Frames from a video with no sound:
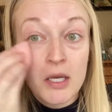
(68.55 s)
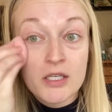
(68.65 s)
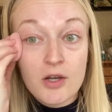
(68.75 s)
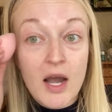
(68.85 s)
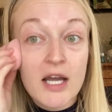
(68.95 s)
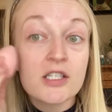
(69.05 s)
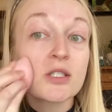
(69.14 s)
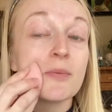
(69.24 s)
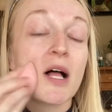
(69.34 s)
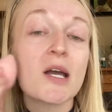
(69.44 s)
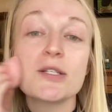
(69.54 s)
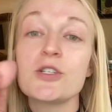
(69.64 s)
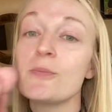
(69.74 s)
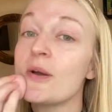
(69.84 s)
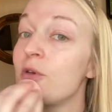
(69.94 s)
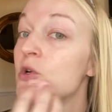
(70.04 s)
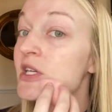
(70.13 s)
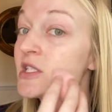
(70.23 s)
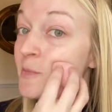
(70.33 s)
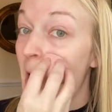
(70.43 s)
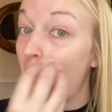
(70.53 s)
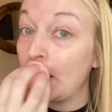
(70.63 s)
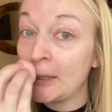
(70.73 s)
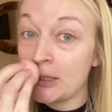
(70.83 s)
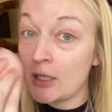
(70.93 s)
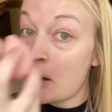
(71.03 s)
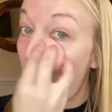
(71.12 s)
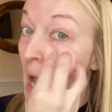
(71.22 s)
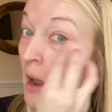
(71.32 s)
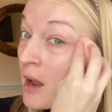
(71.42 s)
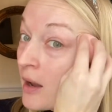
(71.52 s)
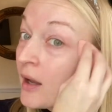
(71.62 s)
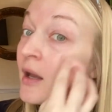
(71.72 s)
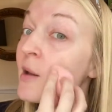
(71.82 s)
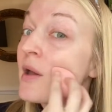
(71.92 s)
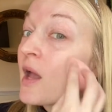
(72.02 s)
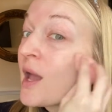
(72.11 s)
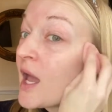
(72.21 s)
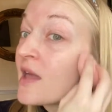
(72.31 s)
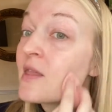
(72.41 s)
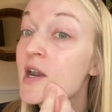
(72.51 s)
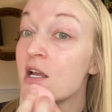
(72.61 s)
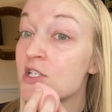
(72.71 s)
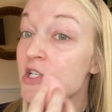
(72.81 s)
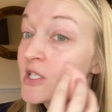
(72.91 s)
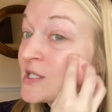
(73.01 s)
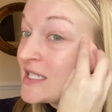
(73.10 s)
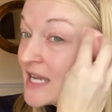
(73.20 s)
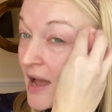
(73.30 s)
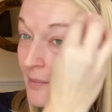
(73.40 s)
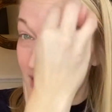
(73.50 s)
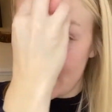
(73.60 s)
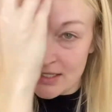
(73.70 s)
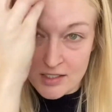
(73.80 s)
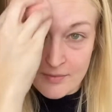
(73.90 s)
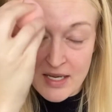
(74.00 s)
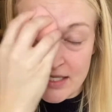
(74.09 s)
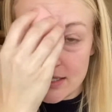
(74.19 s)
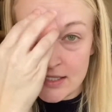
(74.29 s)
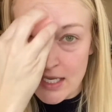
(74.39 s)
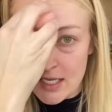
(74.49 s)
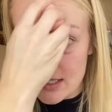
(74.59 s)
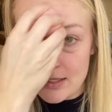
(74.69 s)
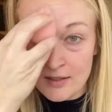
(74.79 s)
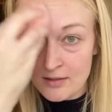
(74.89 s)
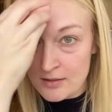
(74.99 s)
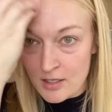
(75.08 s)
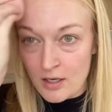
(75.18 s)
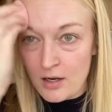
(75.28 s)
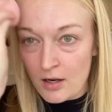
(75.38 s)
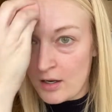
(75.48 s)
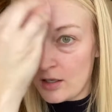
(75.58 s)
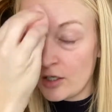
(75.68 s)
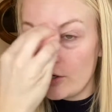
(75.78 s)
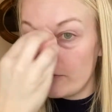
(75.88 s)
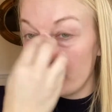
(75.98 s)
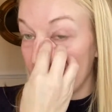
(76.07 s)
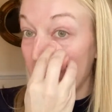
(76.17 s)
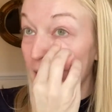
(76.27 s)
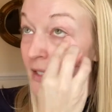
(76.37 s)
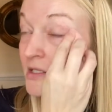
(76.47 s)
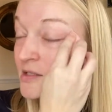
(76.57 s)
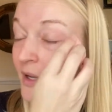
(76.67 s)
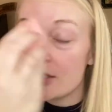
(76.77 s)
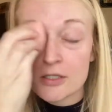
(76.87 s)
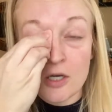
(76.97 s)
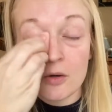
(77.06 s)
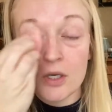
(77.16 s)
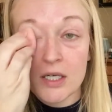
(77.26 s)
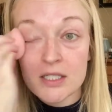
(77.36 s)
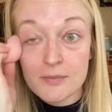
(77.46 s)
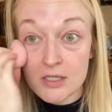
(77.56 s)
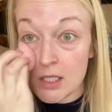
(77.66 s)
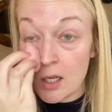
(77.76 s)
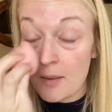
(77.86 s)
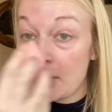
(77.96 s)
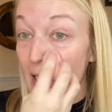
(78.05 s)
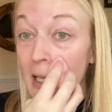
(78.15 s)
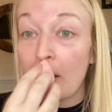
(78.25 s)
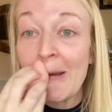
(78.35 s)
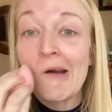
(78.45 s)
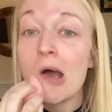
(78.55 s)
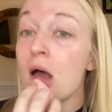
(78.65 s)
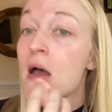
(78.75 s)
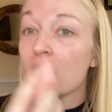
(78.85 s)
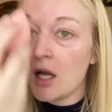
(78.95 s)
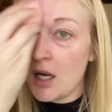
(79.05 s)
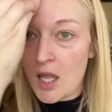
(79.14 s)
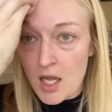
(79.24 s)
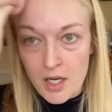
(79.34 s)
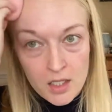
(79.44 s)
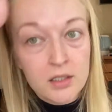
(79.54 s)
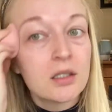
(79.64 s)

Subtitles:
So I just apply it to my beauty sponge, and then I just dab it into my skin all over, and it smells so good. It smells like a pina colada.